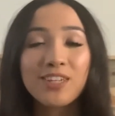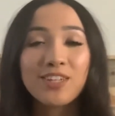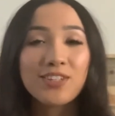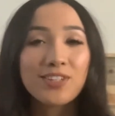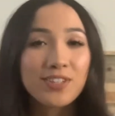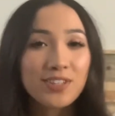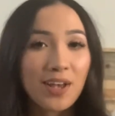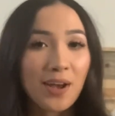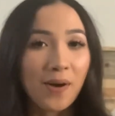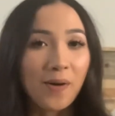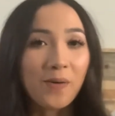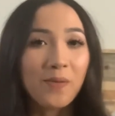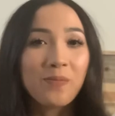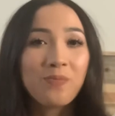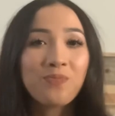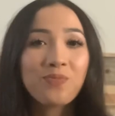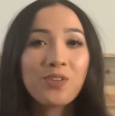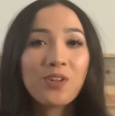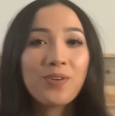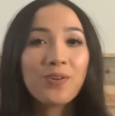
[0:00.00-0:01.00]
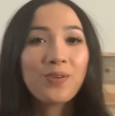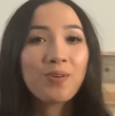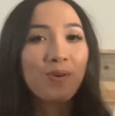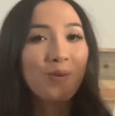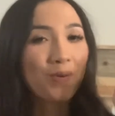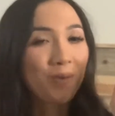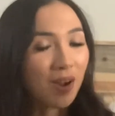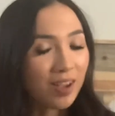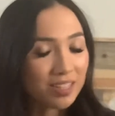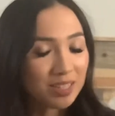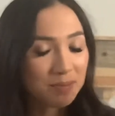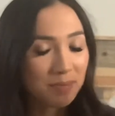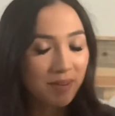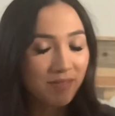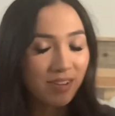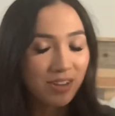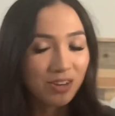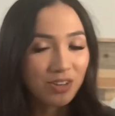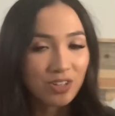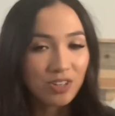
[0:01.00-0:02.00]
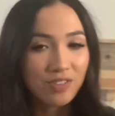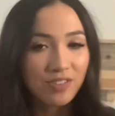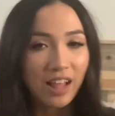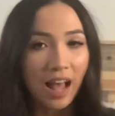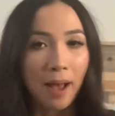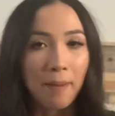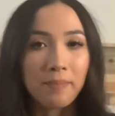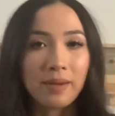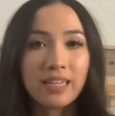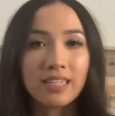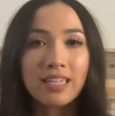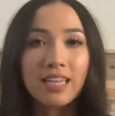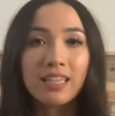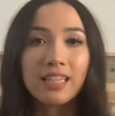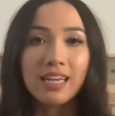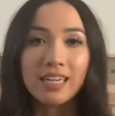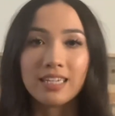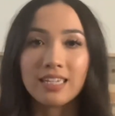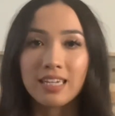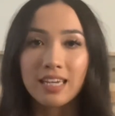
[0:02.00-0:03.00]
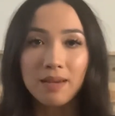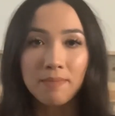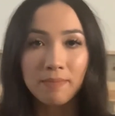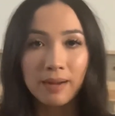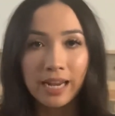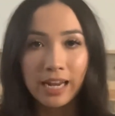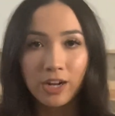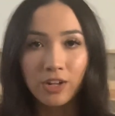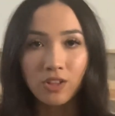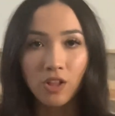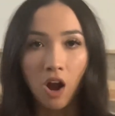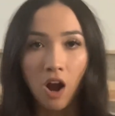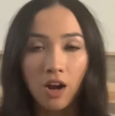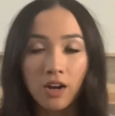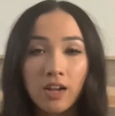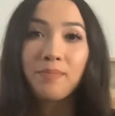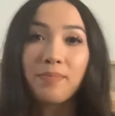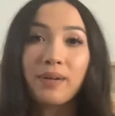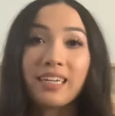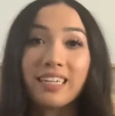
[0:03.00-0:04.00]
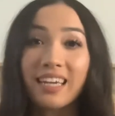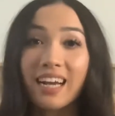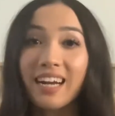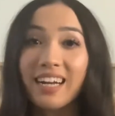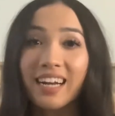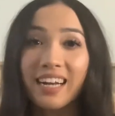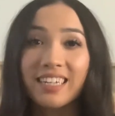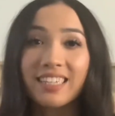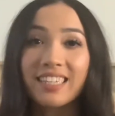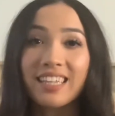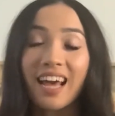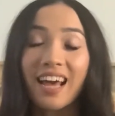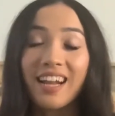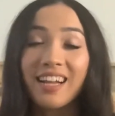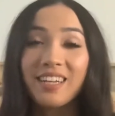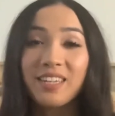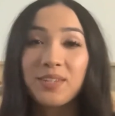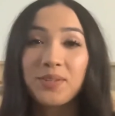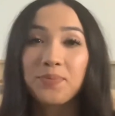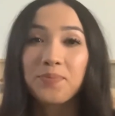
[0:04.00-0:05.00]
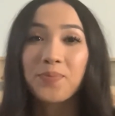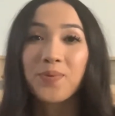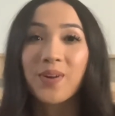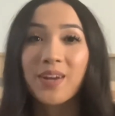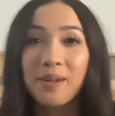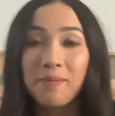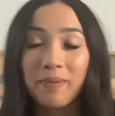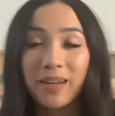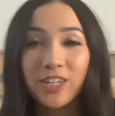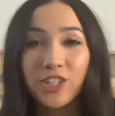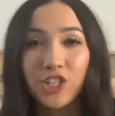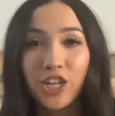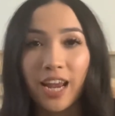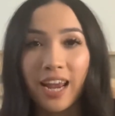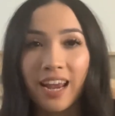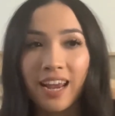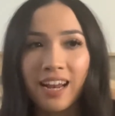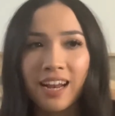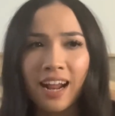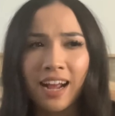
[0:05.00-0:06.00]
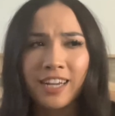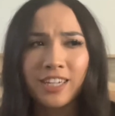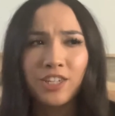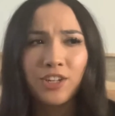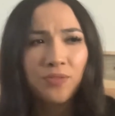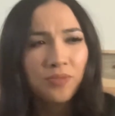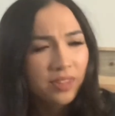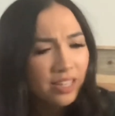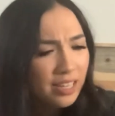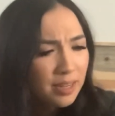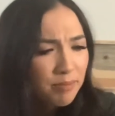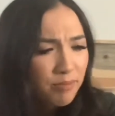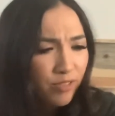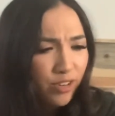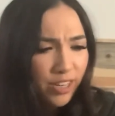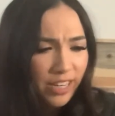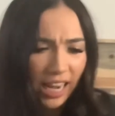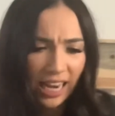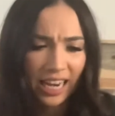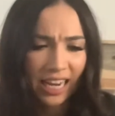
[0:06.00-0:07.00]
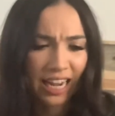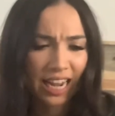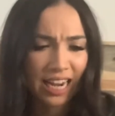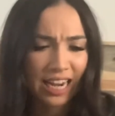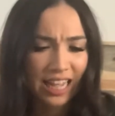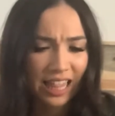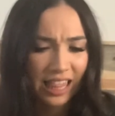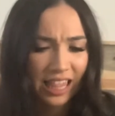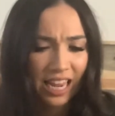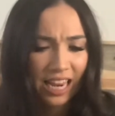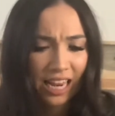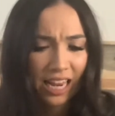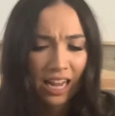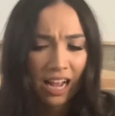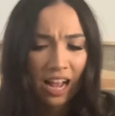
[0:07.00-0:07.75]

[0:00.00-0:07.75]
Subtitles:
So crossing my fingers for that because I like to keep my hair long. But yeah guys, that is pretty much it. I don't think I'm forgetting anything.